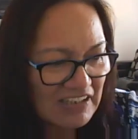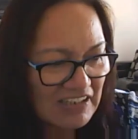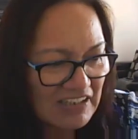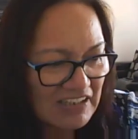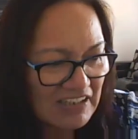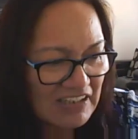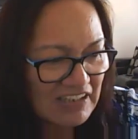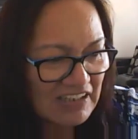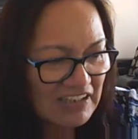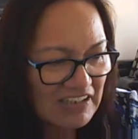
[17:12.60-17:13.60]

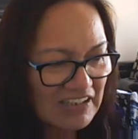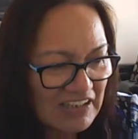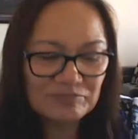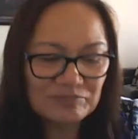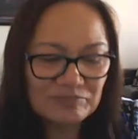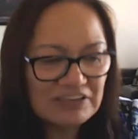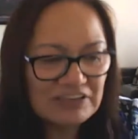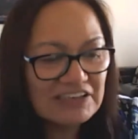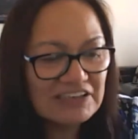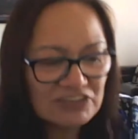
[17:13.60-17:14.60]
This year,
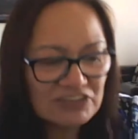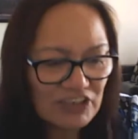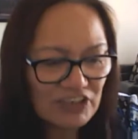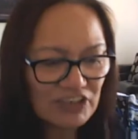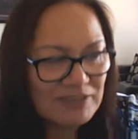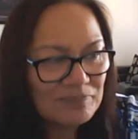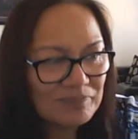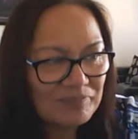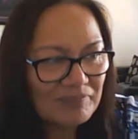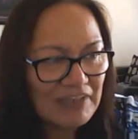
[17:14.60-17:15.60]
in October,
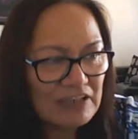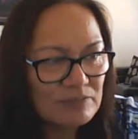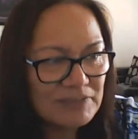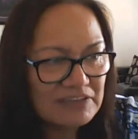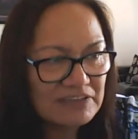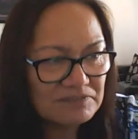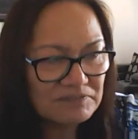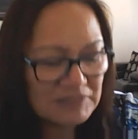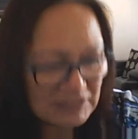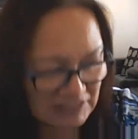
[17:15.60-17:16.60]
I've
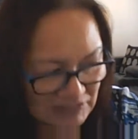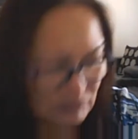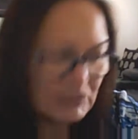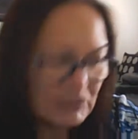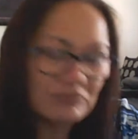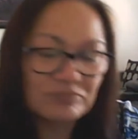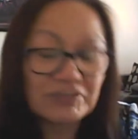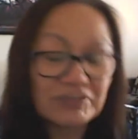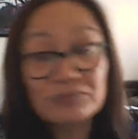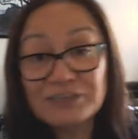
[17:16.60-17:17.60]
been,
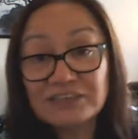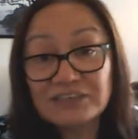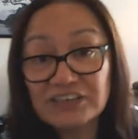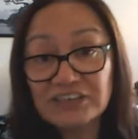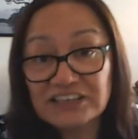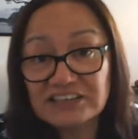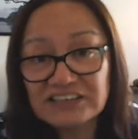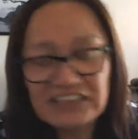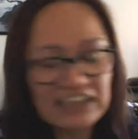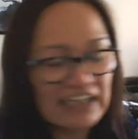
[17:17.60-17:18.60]
I've been
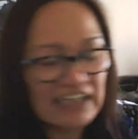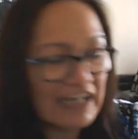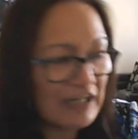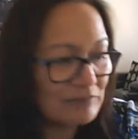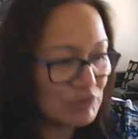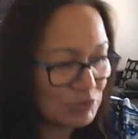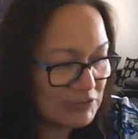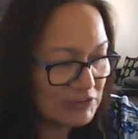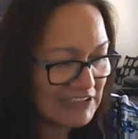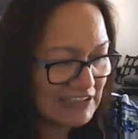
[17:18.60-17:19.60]
invited to
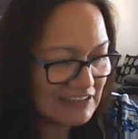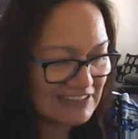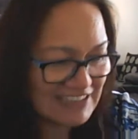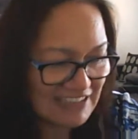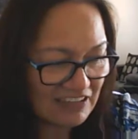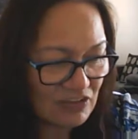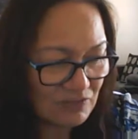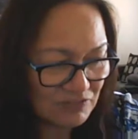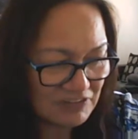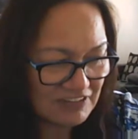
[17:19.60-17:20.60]
attend the second
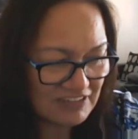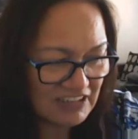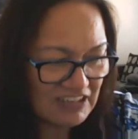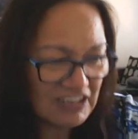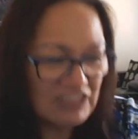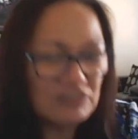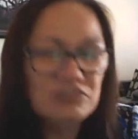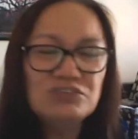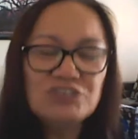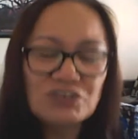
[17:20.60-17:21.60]
conference.
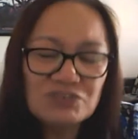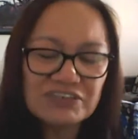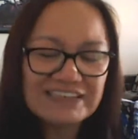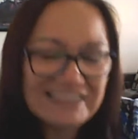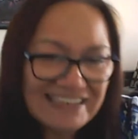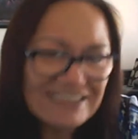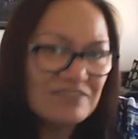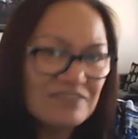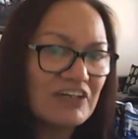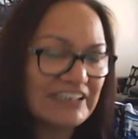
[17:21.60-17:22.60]
You don't get
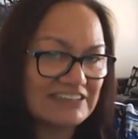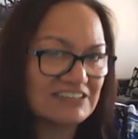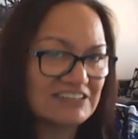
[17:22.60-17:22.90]
invited